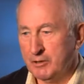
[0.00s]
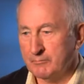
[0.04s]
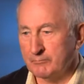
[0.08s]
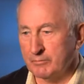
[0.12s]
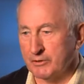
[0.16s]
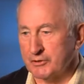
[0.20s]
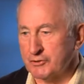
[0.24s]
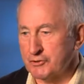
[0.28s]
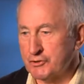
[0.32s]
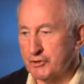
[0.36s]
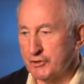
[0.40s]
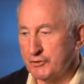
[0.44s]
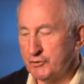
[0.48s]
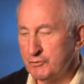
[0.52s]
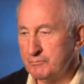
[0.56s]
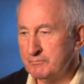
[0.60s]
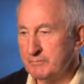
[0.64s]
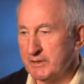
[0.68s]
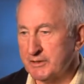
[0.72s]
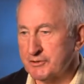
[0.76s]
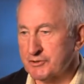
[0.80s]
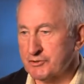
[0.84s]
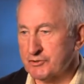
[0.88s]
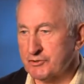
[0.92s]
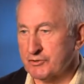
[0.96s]
But too
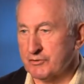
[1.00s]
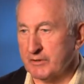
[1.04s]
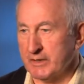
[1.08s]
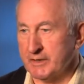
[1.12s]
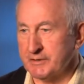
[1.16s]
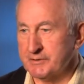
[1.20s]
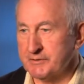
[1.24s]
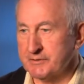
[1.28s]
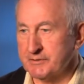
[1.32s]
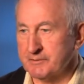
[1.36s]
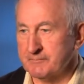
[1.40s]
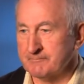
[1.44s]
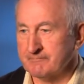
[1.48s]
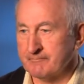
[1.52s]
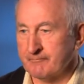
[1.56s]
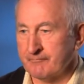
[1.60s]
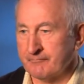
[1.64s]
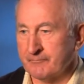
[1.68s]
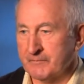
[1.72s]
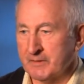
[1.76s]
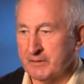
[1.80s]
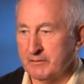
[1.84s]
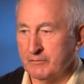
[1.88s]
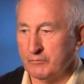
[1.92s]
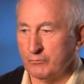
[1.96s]
much stress
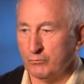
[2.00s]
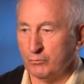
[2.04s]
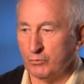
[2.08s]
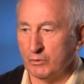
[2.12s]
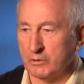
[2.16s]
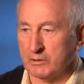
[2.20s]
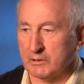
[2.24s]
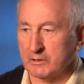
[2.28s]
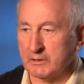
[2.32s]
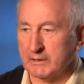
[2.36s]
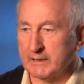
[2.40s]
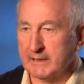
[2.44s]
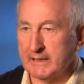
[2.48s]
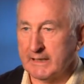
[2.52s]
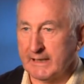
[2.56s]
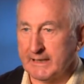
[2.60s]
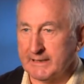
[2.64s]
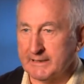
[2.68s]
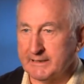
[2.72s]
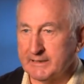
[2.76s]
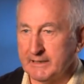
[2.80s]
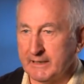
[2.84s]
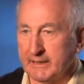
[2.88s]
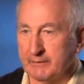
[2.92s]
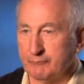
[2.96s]
will
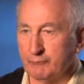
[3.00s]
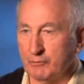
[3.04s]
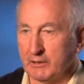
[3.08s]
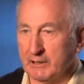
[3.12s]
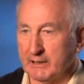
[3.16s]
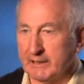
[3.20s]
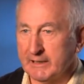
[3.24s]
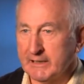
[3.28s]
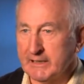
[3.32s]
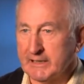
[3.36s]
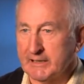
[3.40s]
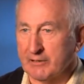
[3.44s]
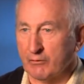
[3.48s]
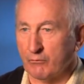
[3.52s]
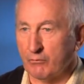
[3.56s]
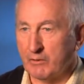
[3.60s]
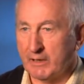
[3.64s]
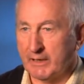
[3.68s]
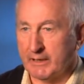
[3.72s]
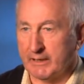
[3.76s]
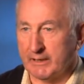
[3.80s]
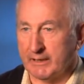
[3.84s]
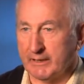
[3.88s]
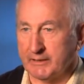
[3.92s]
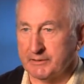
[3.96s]
get it will eat
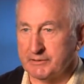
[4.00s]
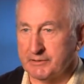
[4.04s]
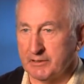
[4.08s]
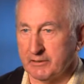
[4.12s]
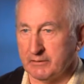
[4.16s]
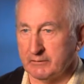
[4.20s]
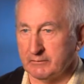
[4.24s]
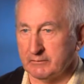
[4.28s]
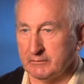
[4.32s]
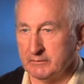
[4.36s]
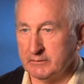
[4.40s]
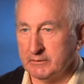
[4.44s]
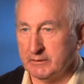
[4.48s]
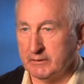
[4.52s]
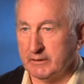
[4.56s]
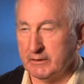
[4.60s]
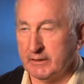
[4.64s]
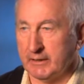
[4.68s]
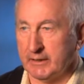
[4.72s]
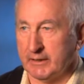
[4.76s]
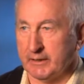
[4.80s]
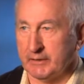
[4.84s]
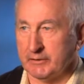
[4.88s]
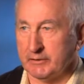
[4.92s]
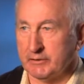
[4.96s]
away at you,
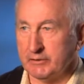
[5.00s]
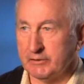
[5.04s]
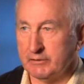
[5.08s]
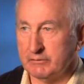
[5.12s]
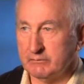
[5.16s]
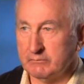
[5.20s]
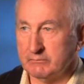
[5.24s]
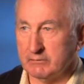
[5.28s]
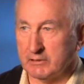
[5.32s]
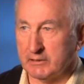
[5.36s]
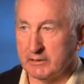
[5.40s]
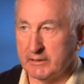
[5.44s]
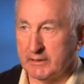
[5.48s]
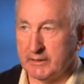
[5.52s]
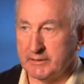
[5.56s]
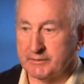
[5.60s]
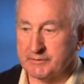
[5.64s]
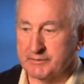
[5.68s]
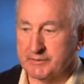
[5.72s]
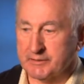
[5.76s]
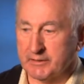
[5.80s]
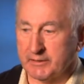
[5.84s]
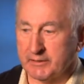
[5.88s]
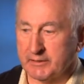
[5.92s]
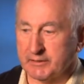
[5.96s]
and you will then
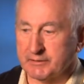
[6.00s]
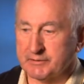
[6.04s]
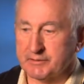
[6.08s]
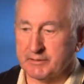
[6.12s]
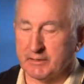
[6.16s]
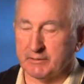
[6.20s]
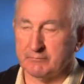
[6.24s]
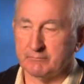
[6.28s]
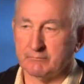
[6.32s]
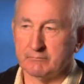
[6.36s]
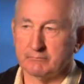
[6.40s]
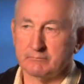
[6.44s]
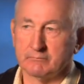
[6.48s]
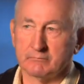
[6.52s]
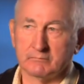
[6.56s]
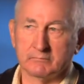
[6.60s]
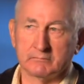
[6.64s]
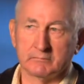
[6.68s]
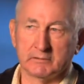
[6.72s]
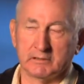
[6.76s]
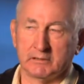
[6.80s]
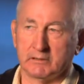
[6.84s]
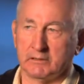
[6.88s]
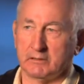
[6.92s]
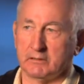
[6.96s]
seek some
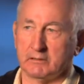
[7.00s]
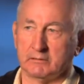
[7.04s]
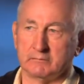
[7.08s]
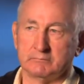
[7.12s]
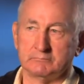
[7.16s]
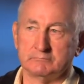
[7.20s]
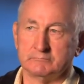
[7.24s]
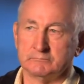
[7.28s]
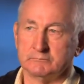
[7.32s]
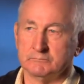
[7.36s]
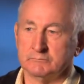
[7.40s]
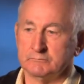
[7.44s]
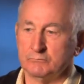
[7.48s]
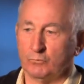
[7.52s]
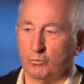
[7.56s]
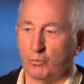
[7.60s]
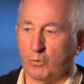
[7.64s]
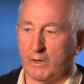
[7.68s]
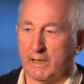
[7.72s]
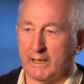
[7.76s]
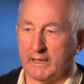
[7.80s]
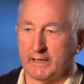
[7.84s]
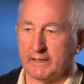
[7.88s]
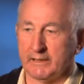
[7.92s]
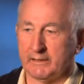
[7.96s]
uh,
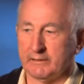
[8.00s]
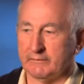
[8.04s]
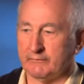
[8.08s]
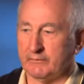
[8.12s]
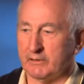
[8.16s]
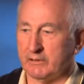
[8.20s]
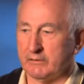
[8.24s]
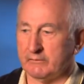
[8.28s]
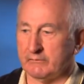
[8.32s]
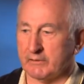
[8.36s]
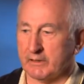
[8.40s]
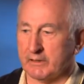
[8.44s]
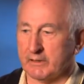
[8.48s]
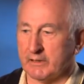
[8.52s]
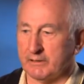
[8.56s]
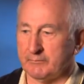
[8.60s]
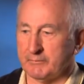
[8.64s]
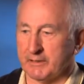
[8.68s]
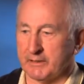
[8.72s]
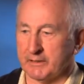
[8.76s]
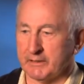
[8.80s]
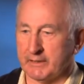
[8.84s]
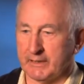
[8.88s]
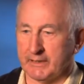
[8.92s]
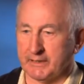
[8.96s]
way of
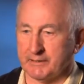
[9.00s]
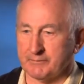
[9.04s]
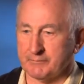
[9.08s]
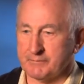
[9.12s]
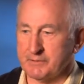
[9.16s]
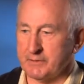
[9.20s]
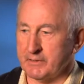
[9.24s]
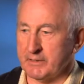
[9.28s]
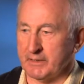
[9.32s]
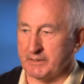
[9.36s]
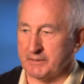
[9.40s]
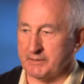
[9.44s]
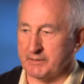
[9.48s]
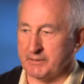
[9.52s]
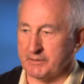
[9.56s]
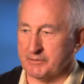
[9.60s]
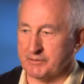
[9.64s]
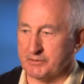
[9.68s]
overcoming that, that the